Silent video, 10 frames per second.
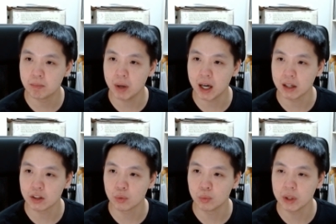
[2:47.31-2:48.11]

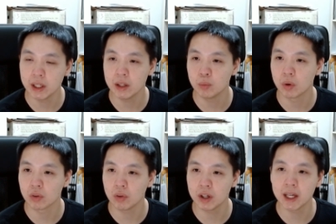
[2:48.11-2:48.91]
but we were
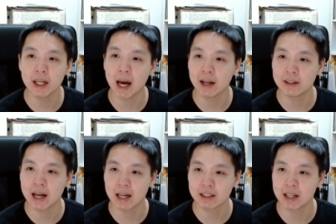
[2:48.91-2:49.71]
looking at
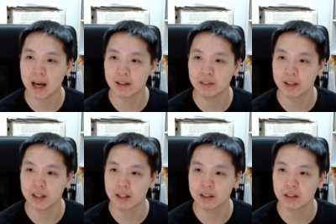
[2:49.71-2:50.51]
text
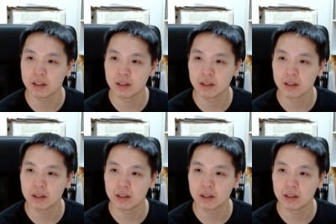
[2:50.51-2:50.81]
analytics.